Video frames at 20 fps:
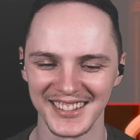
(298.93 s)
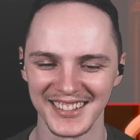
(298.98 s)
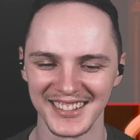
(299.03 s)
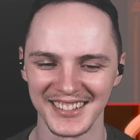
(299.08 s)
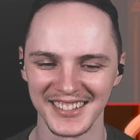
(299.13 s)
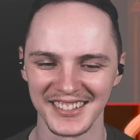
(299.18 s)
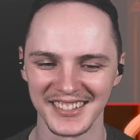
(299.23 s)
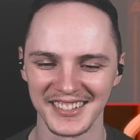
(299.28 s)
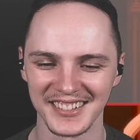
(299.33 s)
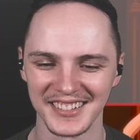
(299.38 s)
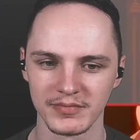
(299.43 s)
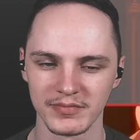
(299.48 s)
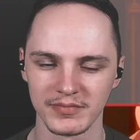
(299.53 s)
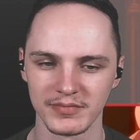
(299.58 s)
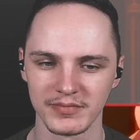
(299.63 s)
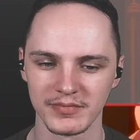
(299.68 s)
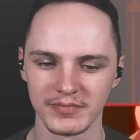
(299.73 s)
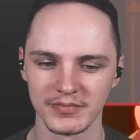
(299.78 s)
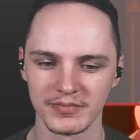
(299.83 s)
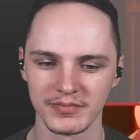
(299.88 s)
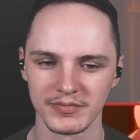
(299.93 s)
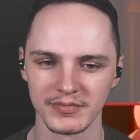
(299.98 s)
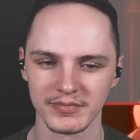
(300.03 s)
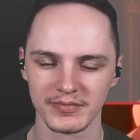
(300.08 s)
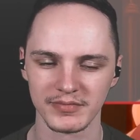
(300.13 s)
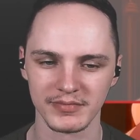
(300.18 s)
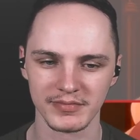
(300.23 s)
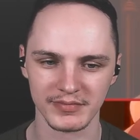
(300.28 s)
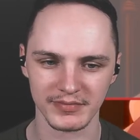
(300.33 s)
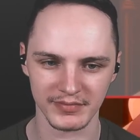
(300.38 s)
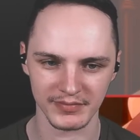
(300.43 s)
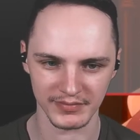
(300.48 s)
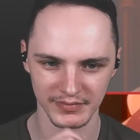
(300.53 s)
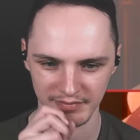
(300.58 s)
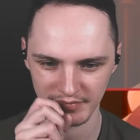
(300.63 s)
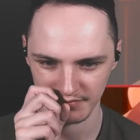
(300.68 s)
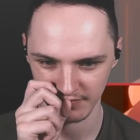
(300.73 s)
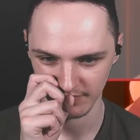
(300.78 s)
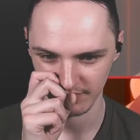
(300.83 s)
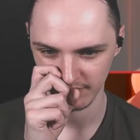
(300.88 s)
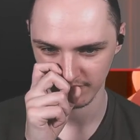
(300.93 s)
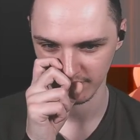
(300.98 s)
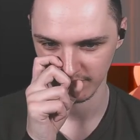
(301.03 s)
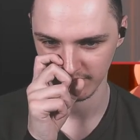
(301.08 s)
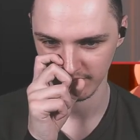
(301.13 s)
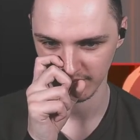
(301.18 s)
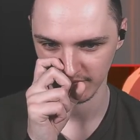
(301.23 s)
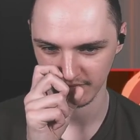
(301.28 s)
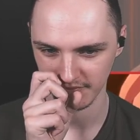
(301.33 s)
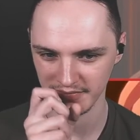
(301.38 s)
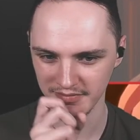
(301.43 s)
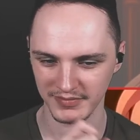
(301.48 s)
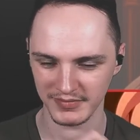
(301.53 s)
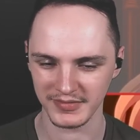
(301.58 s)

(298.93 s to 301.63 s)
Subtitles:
(silence)